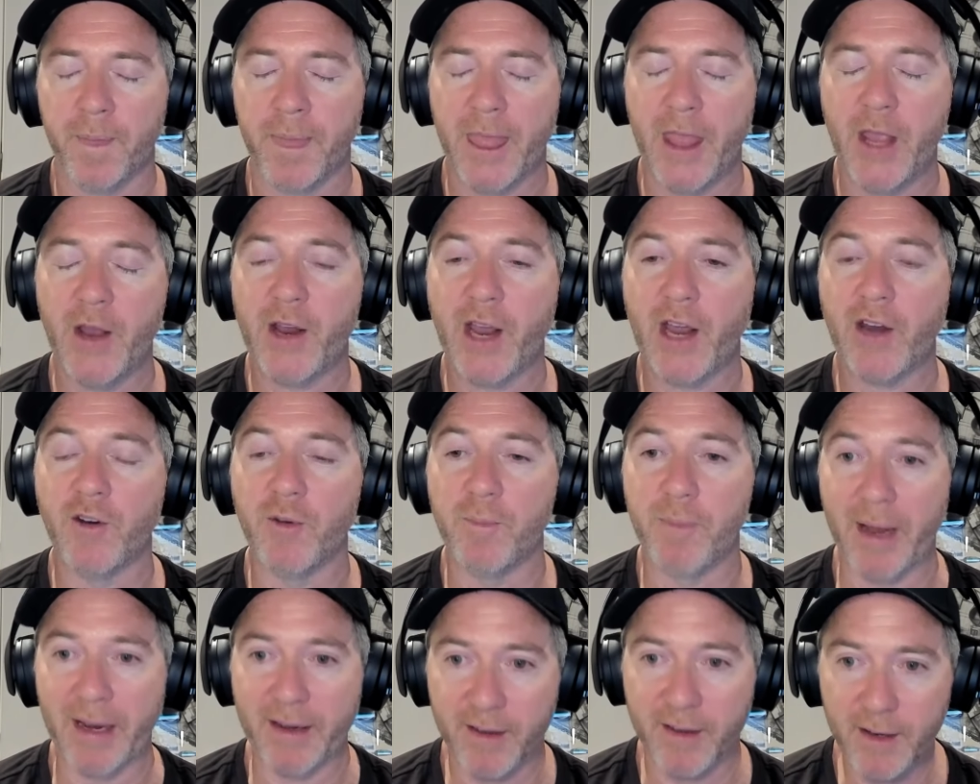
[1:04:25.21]
can do
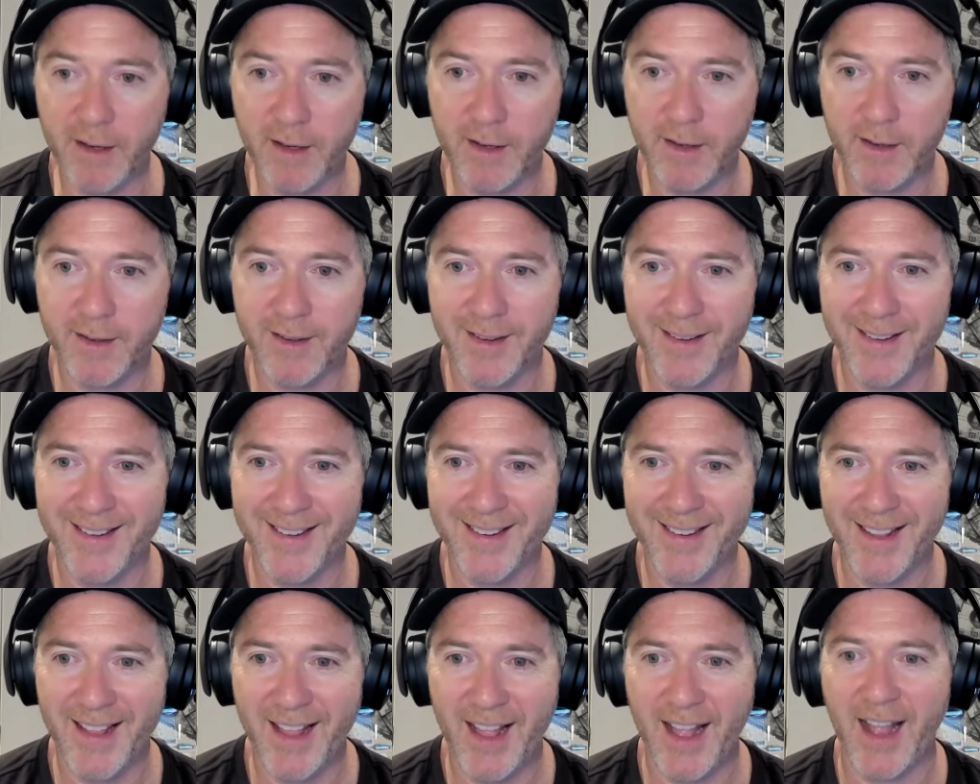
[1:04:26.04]
better,
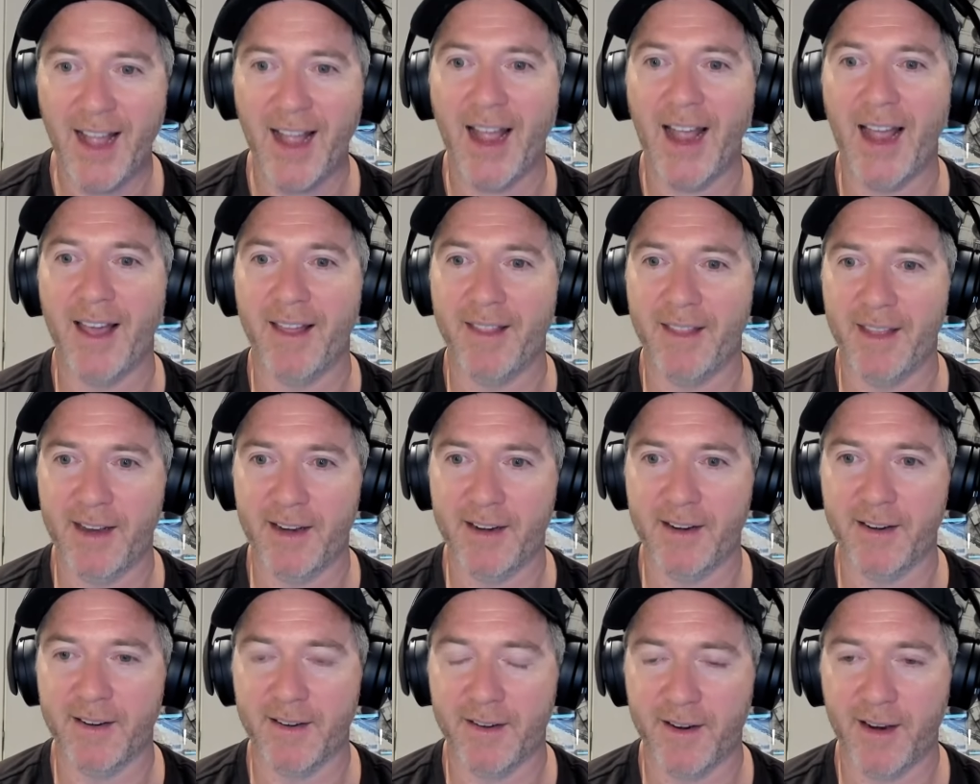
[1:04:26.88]
and
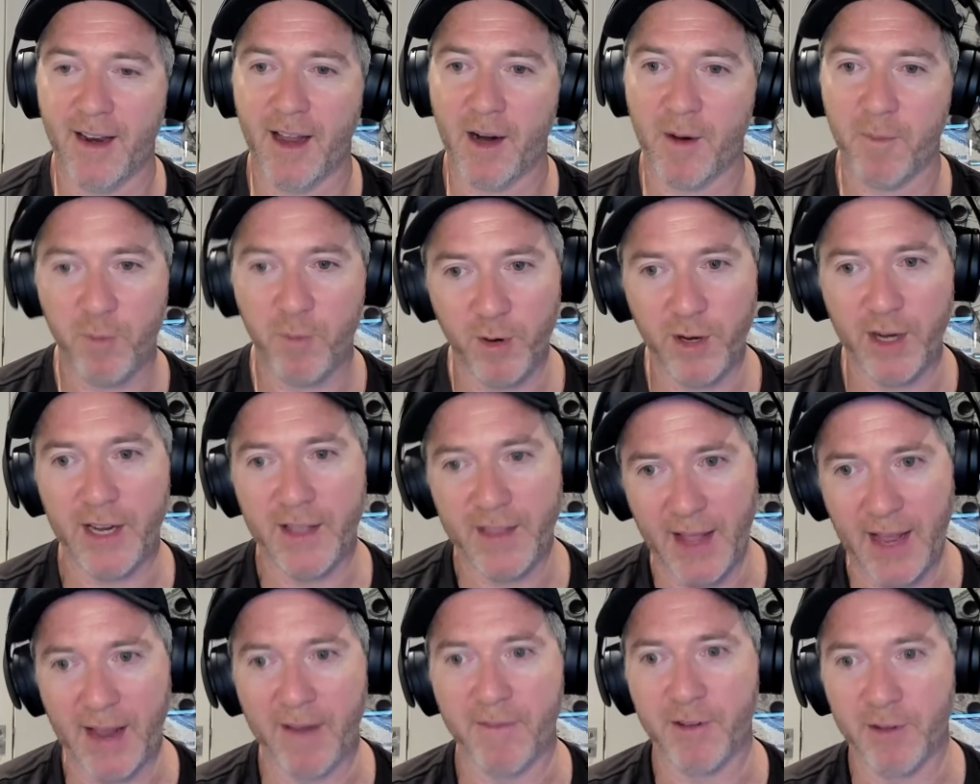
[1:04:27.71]
then putting in
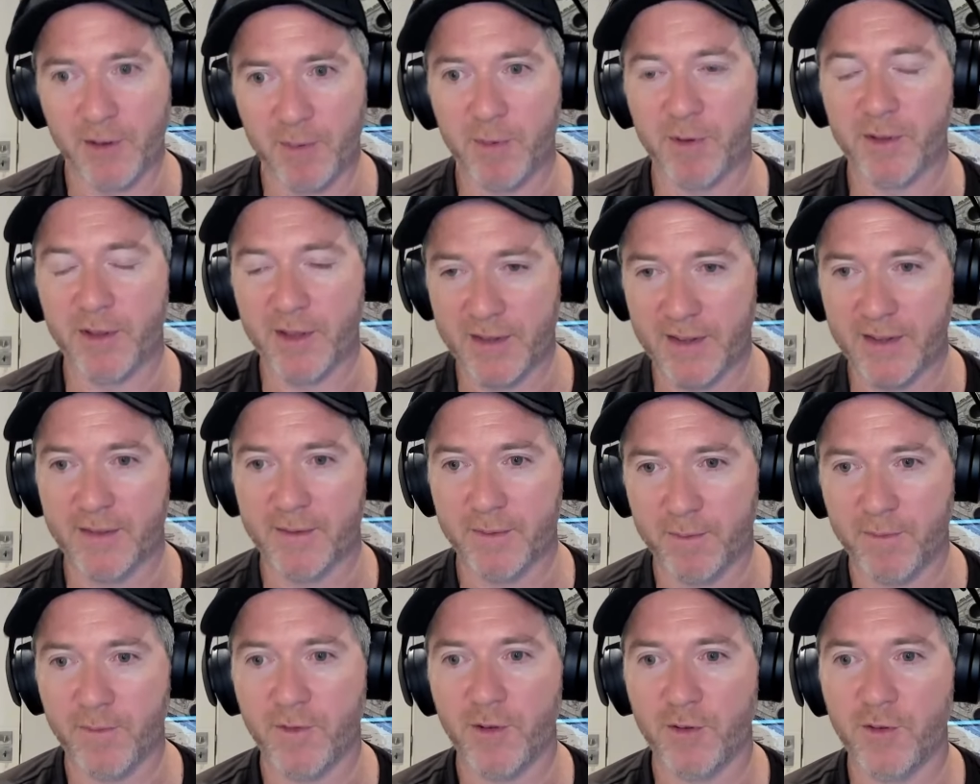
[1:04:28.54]
the effort to put this
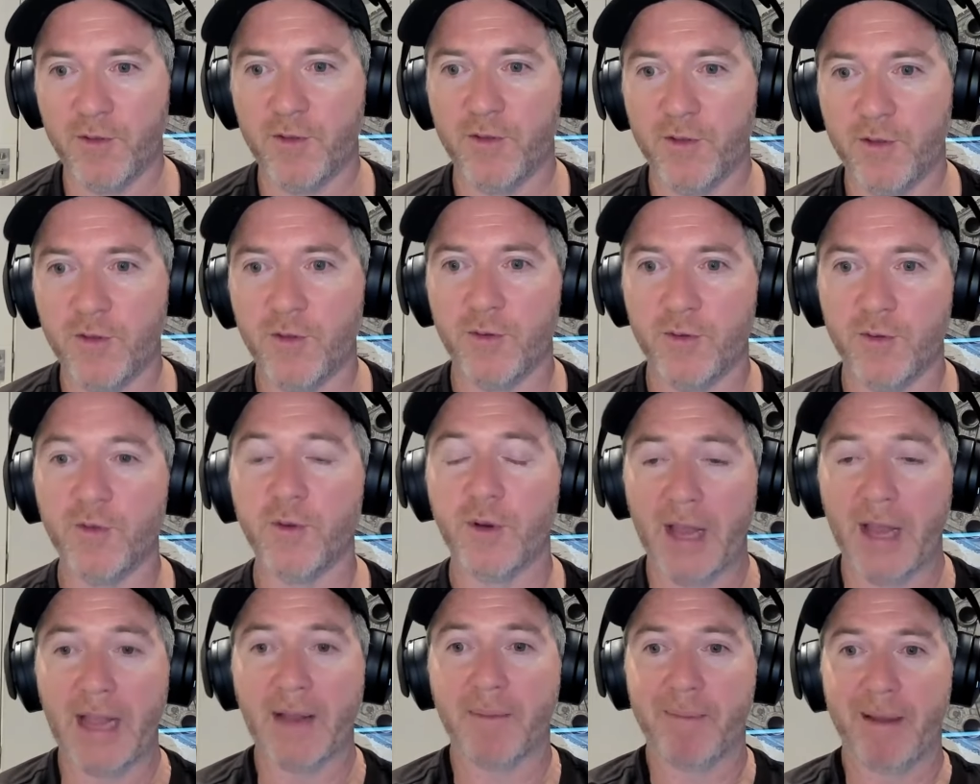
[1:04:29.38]
to
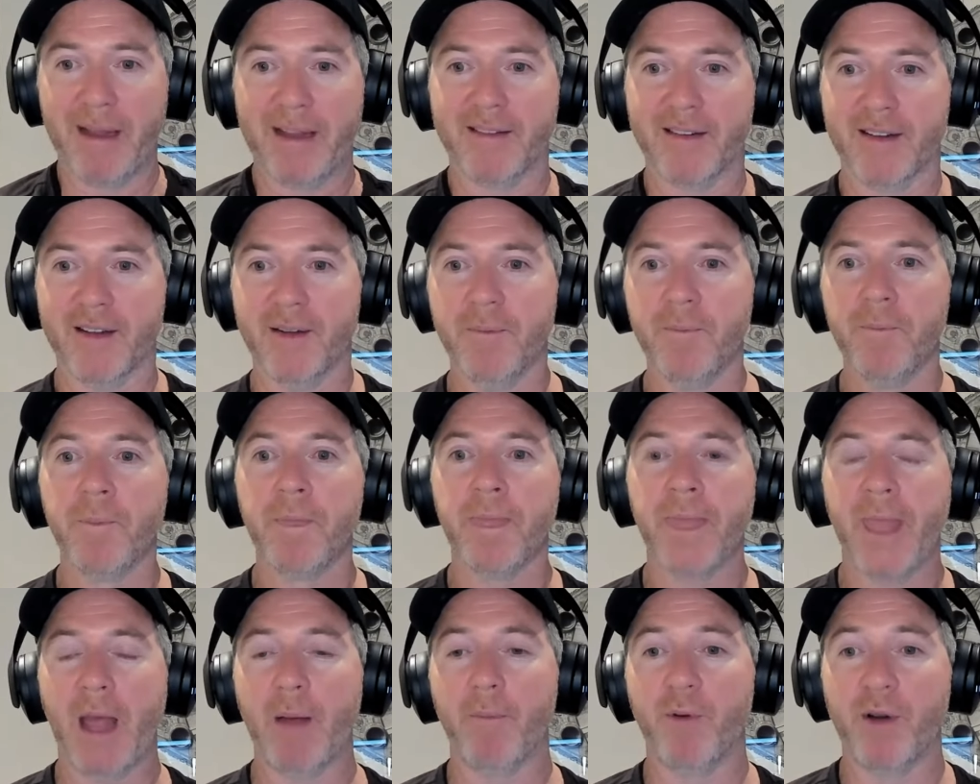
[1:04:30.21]
get better,
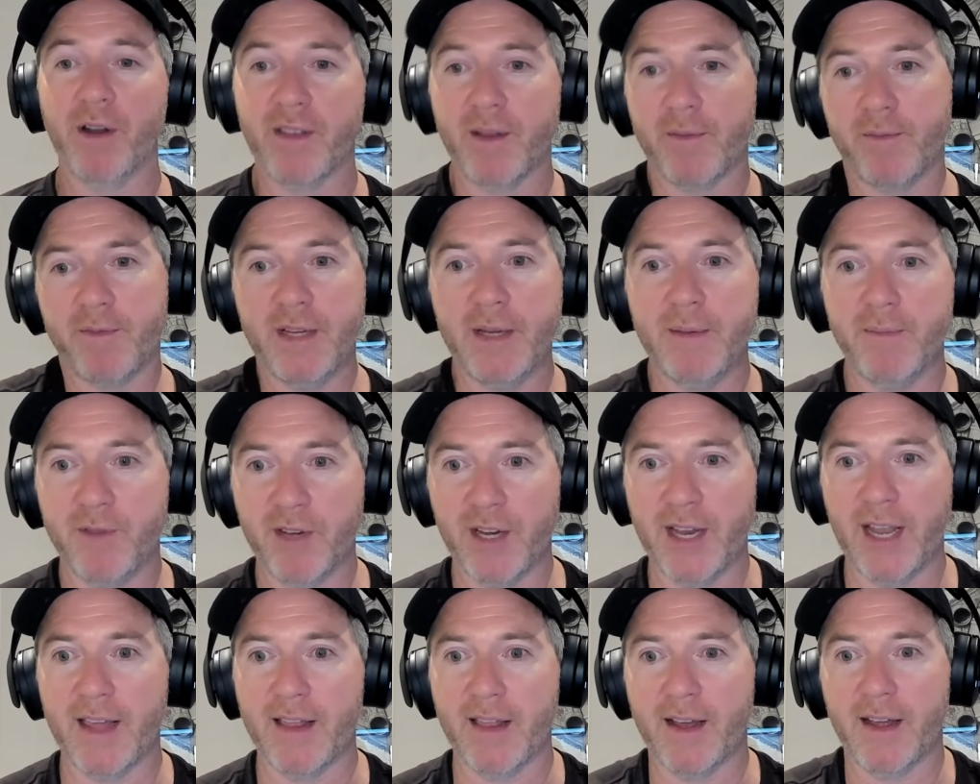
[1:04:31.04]
and bringing the team
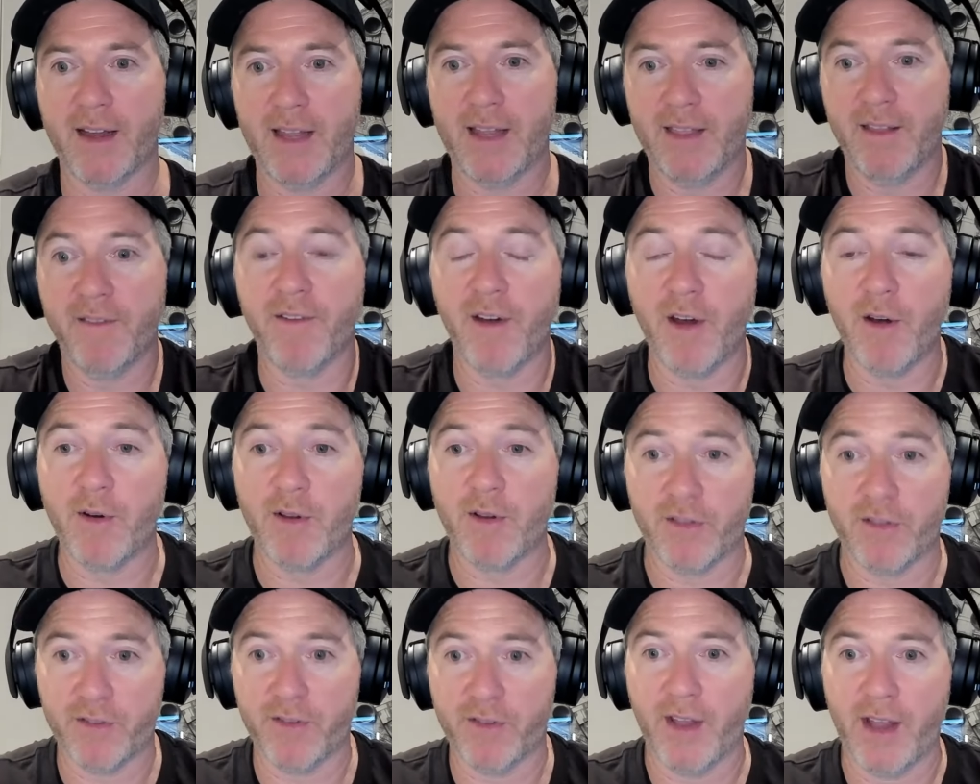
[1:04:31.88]
together in the
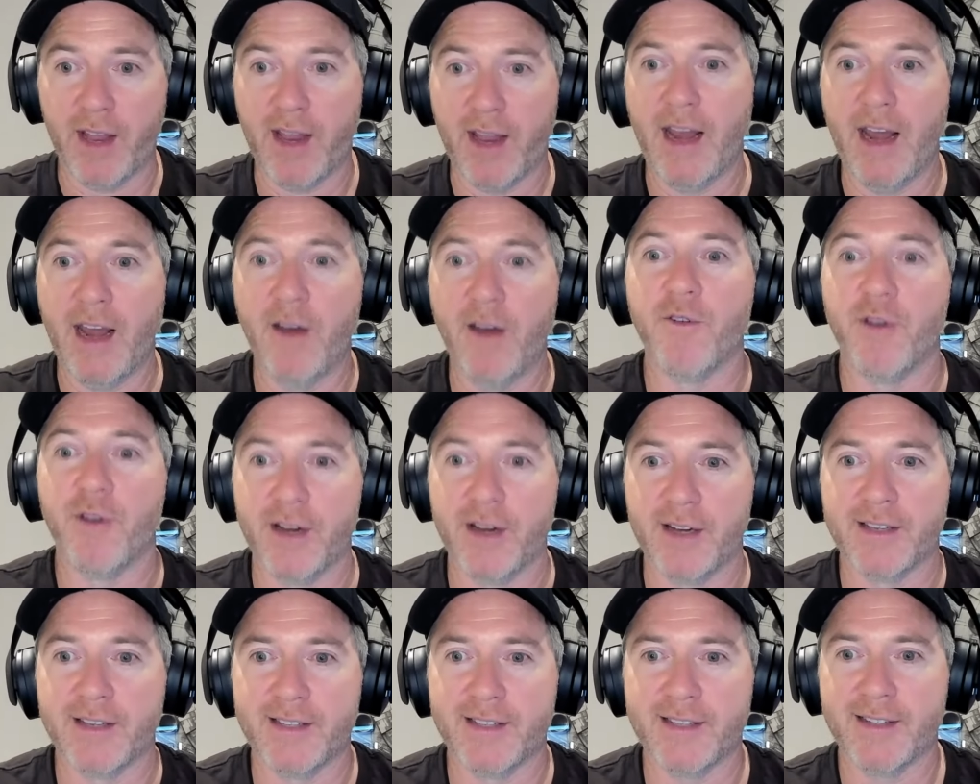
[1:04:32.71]
various
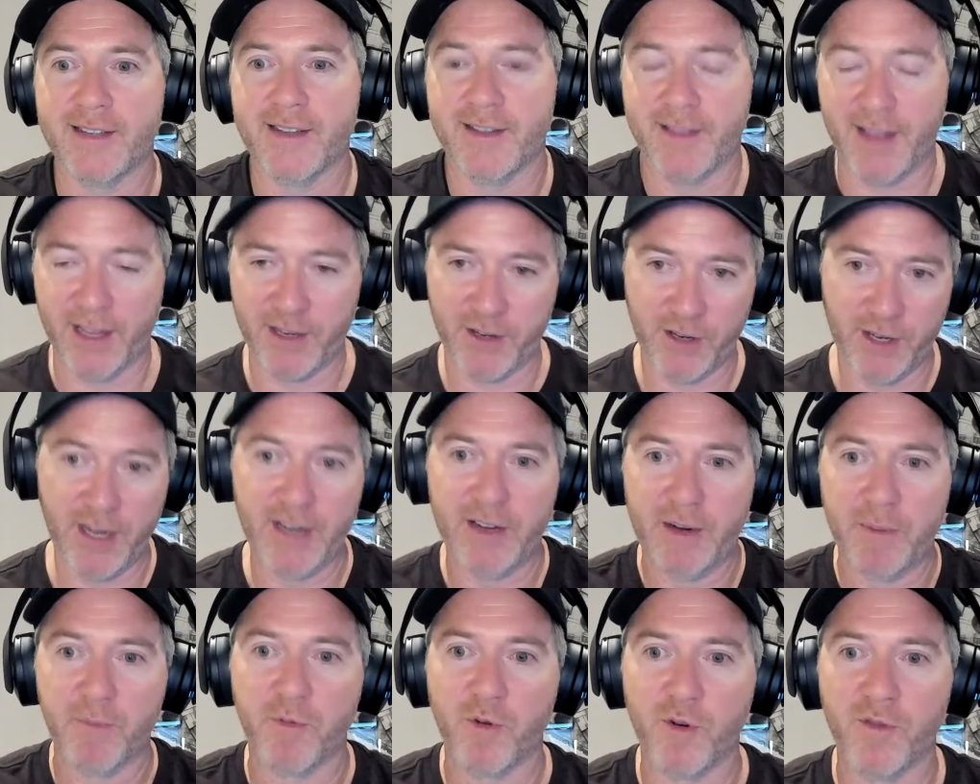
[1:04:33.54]
areas that you need to
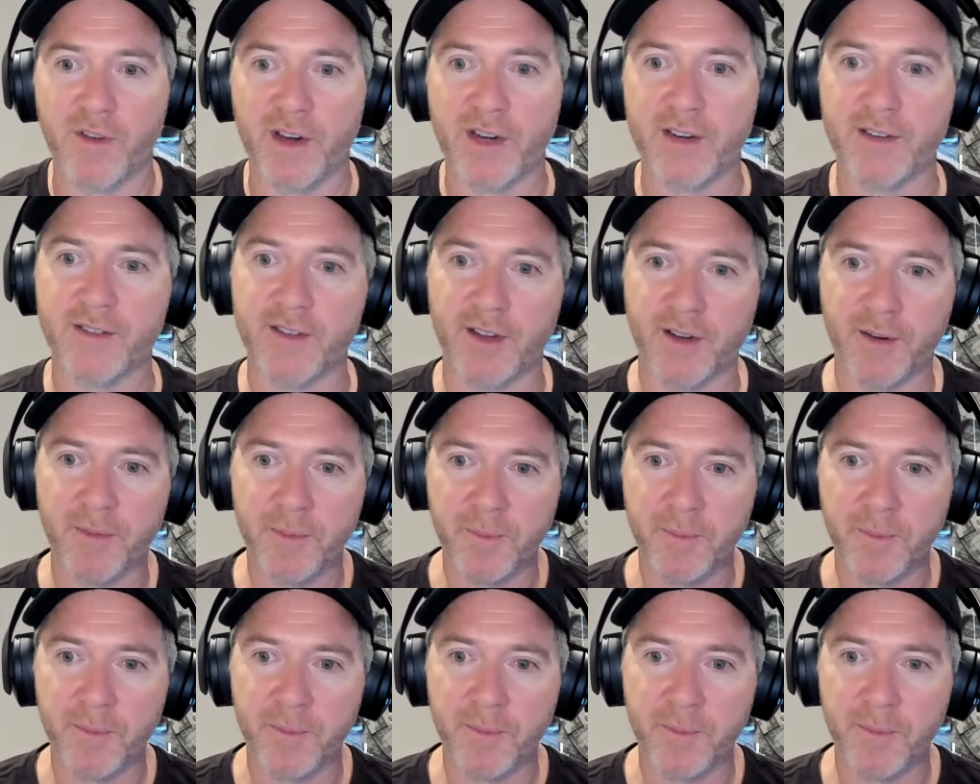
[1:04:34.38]
improve in. So